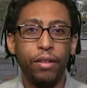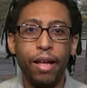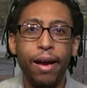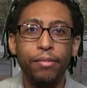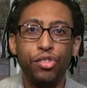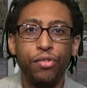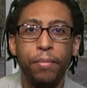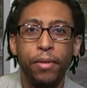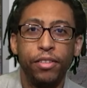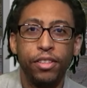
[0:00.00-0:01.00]
live
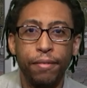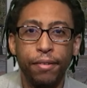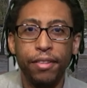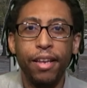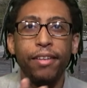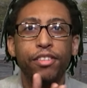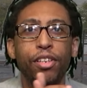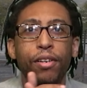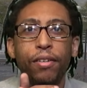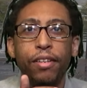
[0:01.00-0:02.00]
streaming and stuff like that.
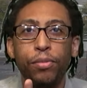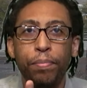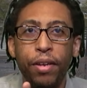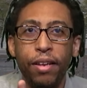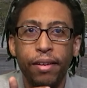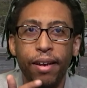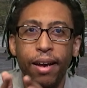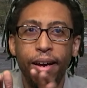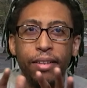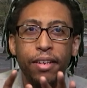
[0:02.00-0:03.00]
So it's been
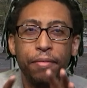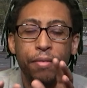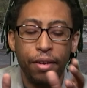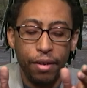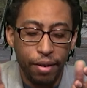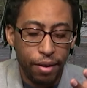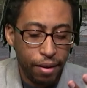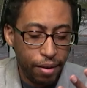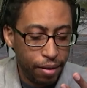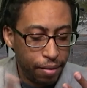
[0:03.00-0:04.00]
kind of
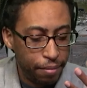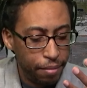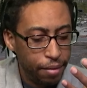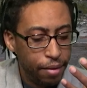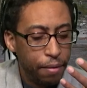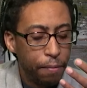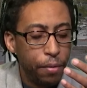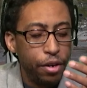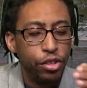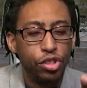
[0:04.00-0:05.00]
a
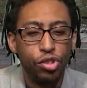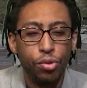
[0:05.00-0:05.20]
weird